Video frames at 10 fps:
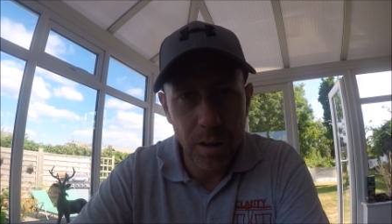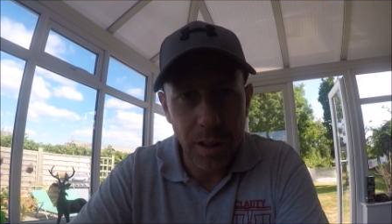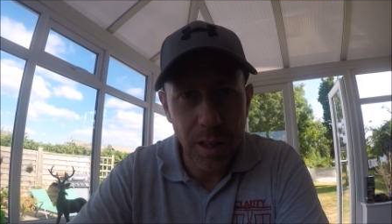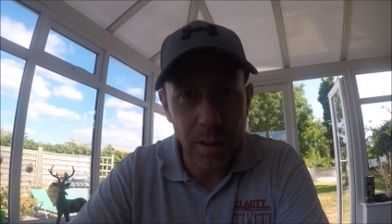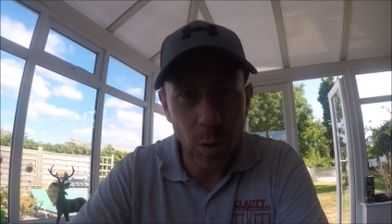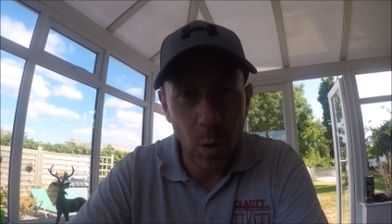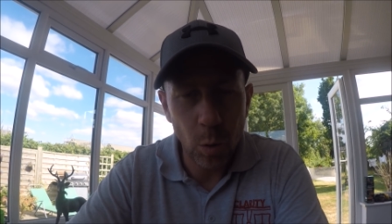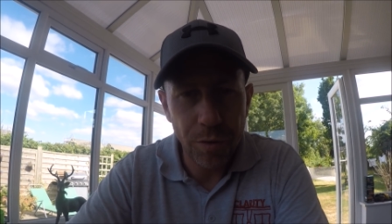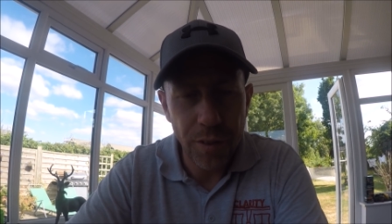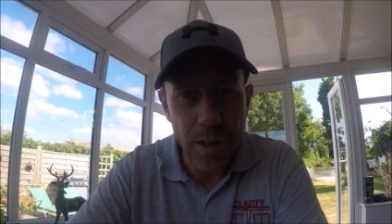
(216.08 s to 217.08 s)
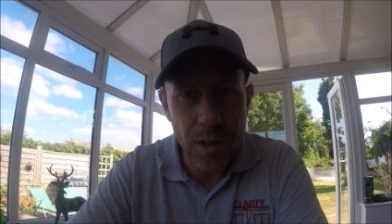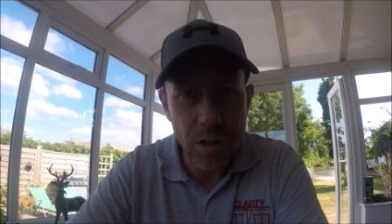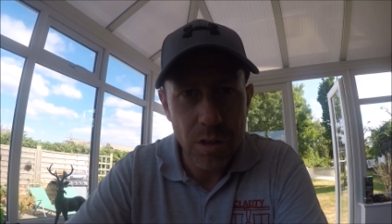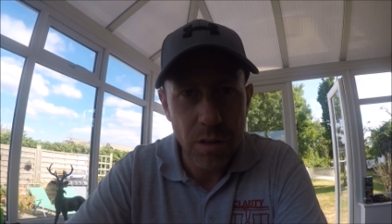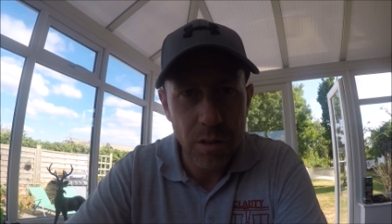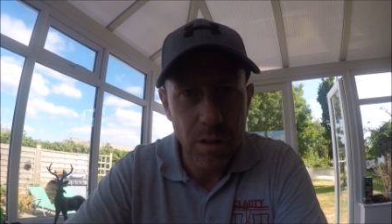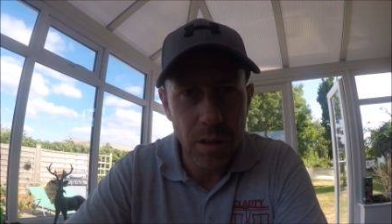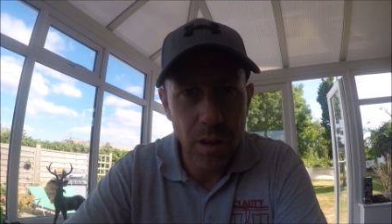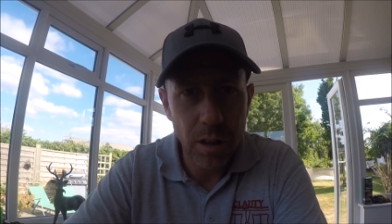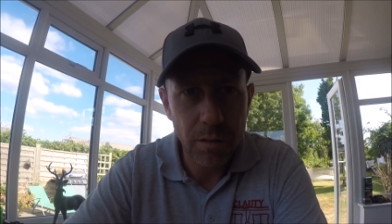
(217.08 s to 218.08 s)
again, not all fish
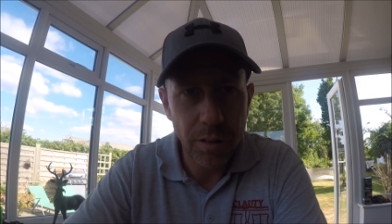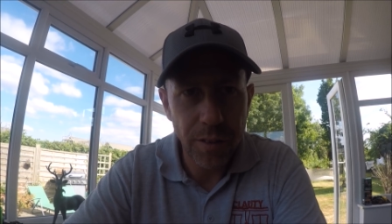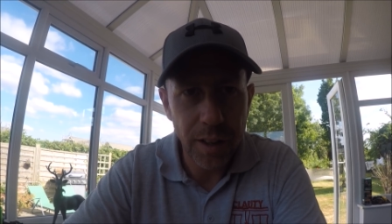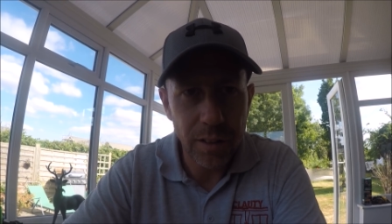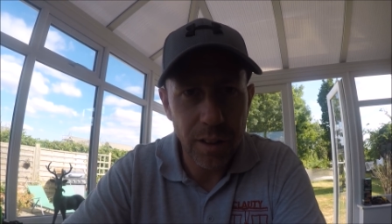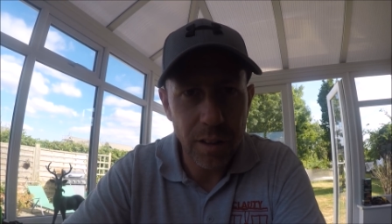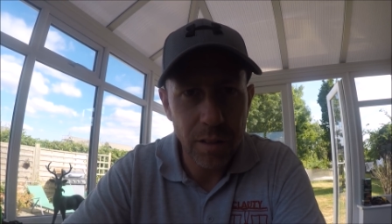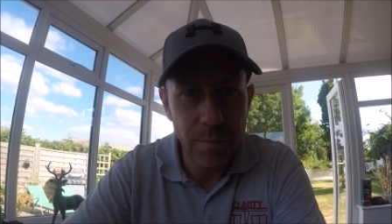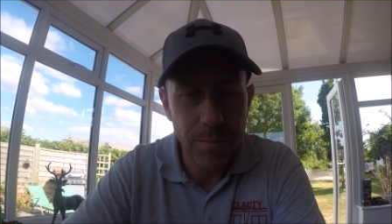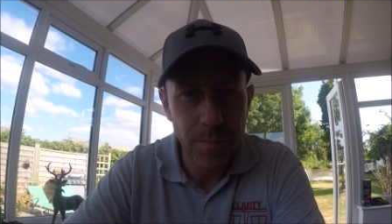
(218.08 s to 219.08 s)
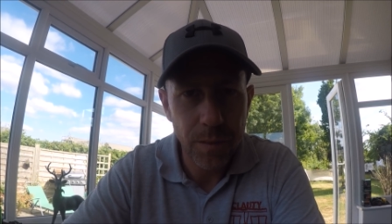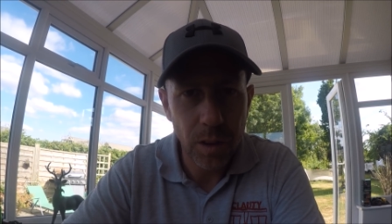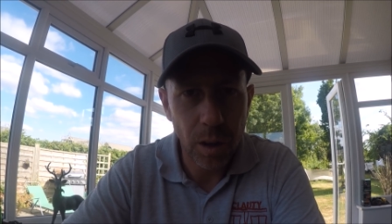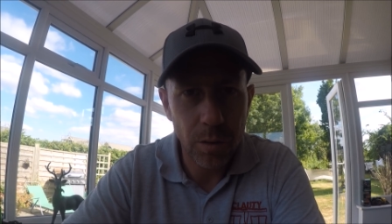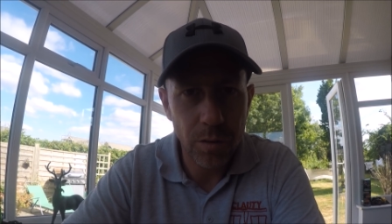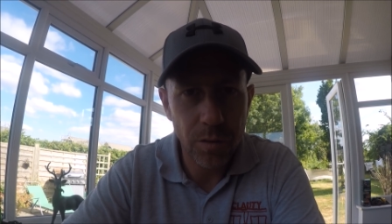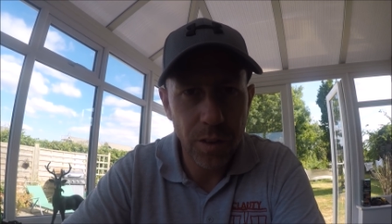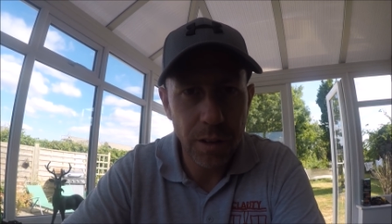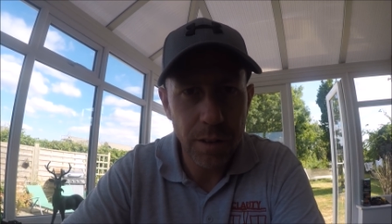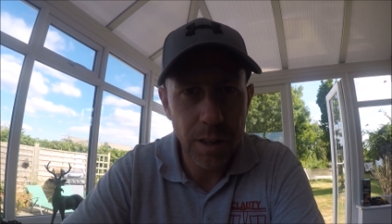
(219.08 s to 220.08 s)
are affected, so
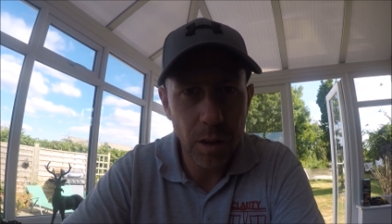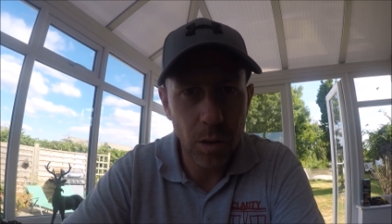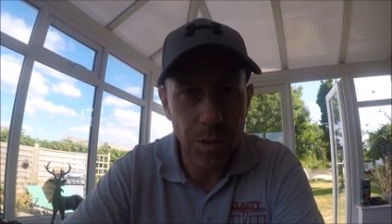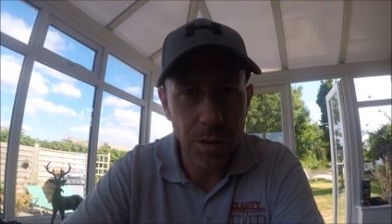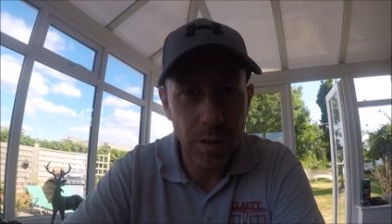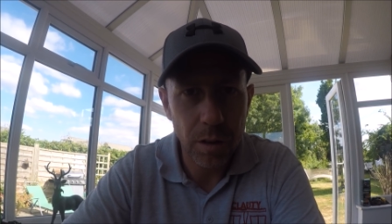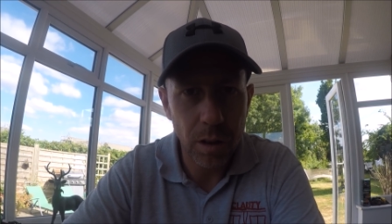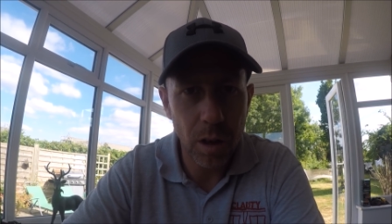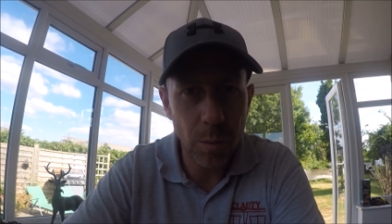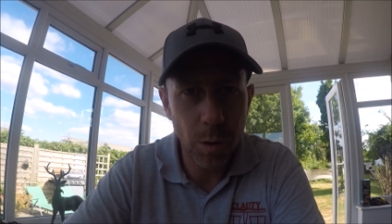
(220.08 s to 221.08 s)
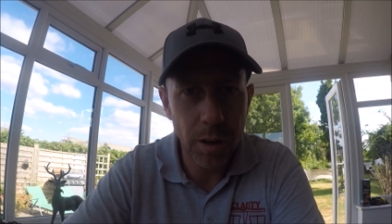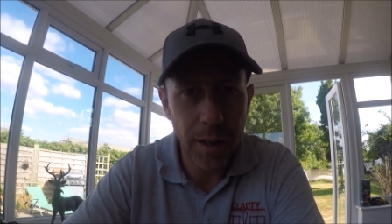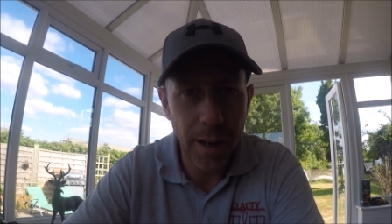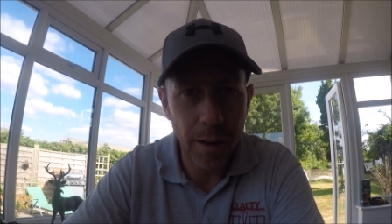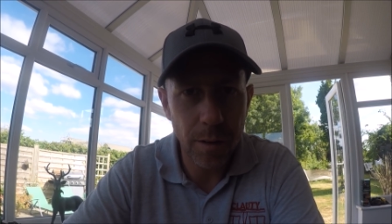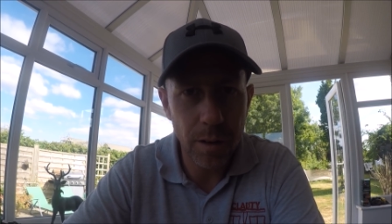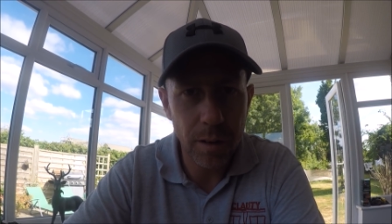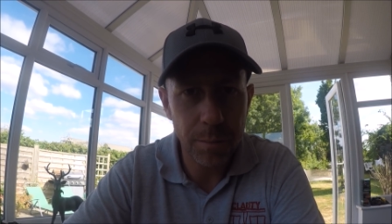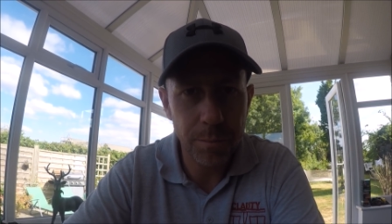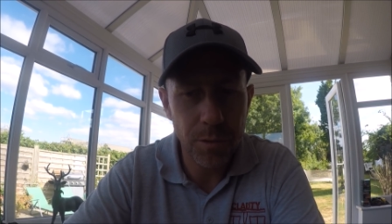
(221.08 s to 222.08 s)
very odd. I can't work it out.
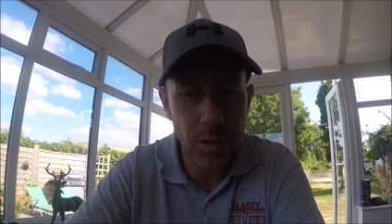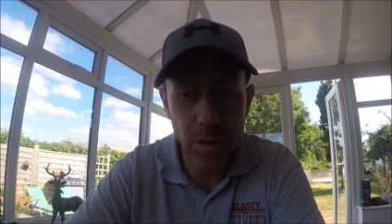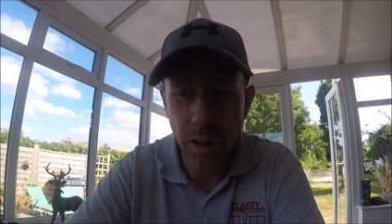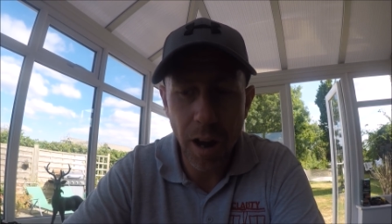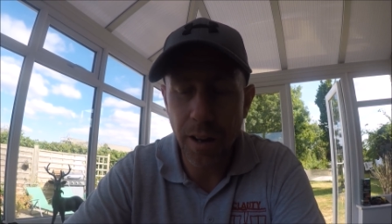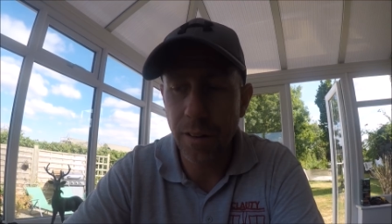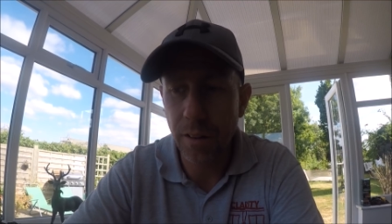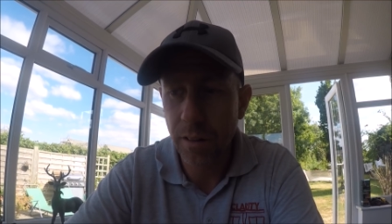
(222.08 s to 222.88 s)
I'm gutted.